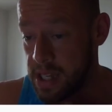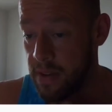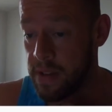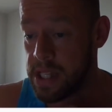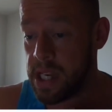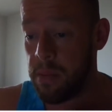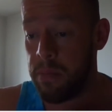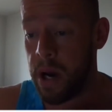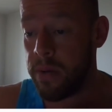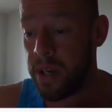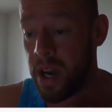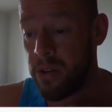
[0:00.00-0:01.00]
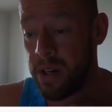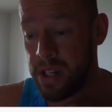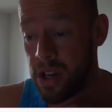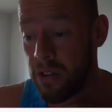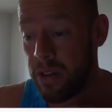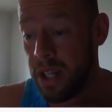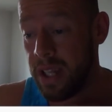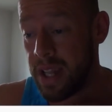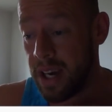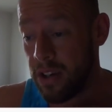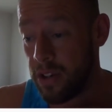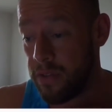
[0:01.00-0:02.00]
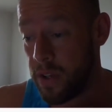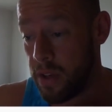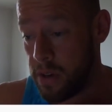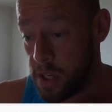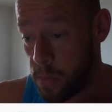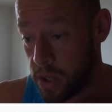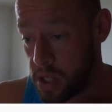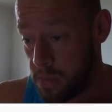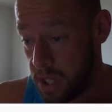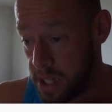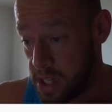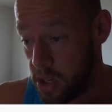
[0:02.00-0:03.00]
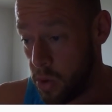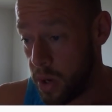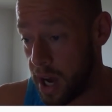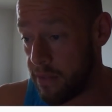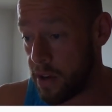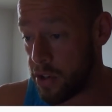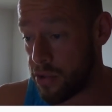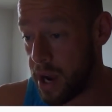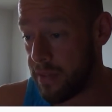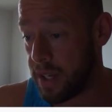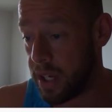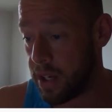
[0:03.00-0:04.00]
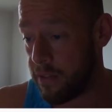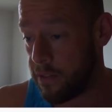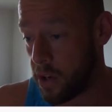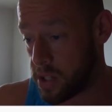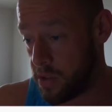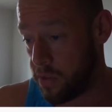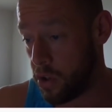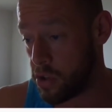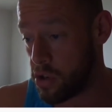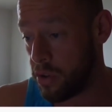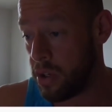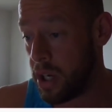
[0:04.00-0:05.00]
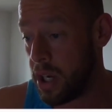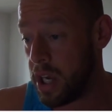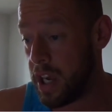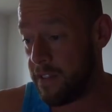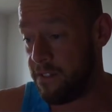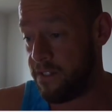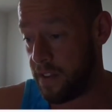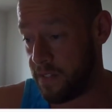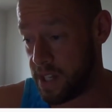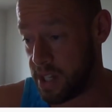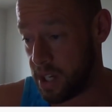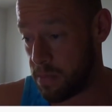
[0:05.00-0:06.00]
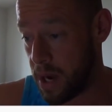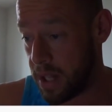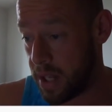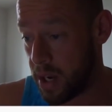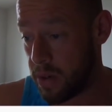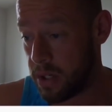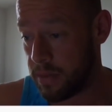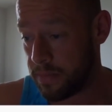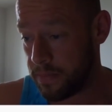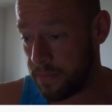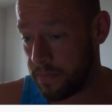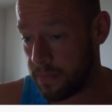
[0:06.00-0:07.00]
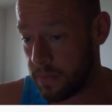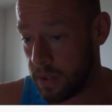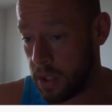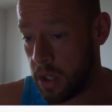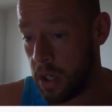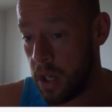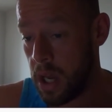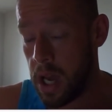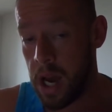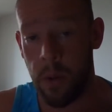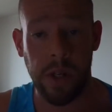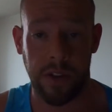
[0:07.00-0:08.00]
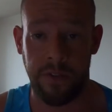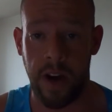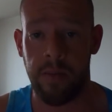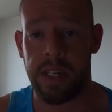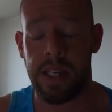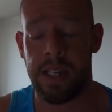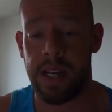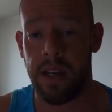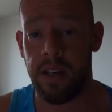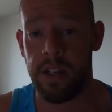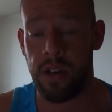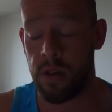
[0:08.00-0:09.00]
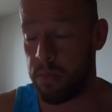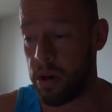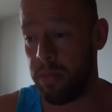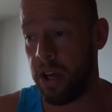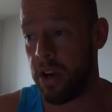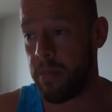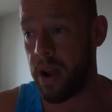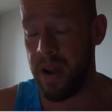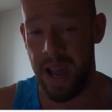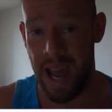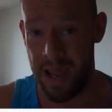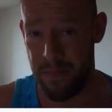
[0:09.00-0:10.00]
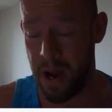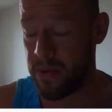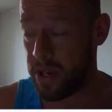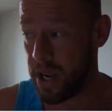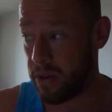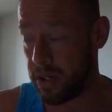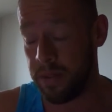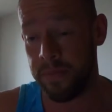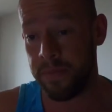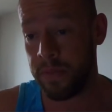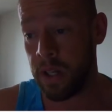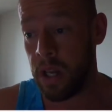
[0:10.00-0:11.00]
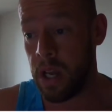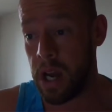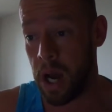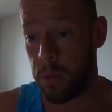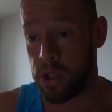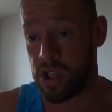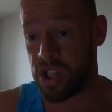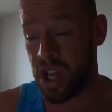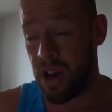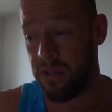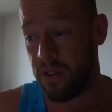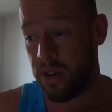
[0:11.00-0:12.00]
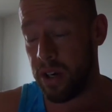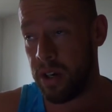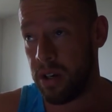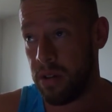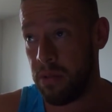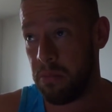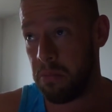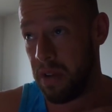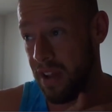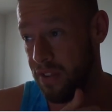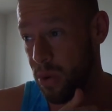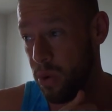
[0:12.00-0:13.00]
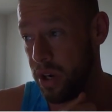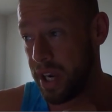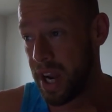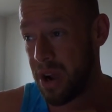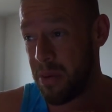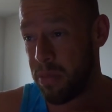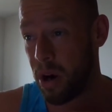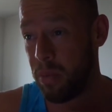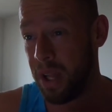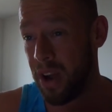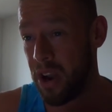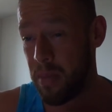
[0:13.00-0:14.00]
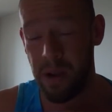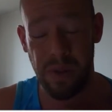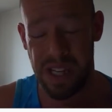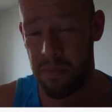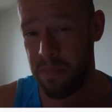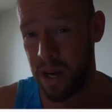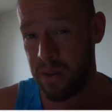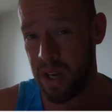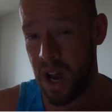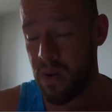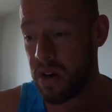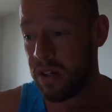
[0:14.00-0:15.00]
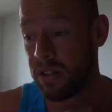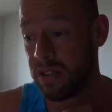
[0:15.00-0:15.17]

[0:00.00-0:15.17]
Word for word: 17 pound an hour is not really that good for the responsibility you have driving 44 ton at 56 mile an hour. I was a pharmacist technician probably on about 8 pound an hour. I was a scaffolder, if you work it out, probably on about 10 pound an hour.